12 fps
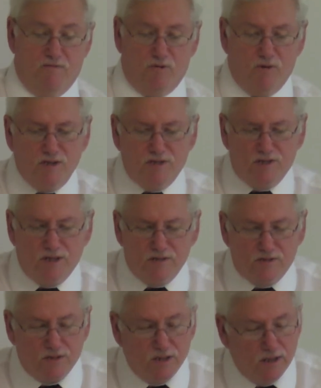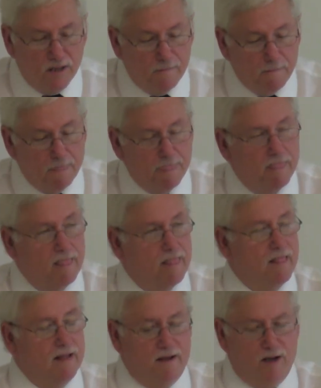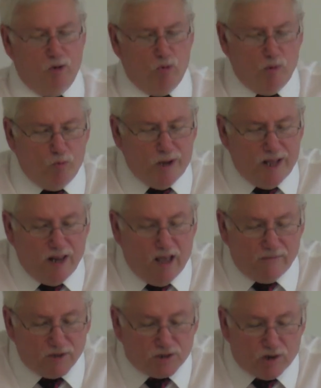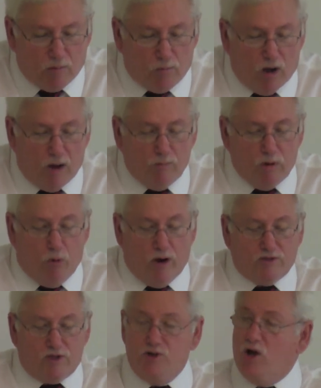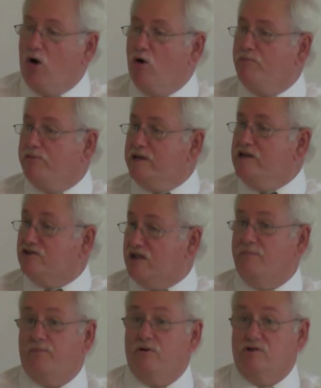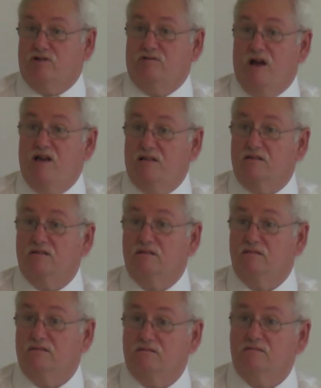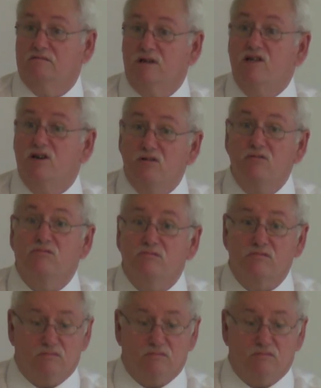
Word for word: For instance, uh, when we love someone, we want to know and please that person, right? We do.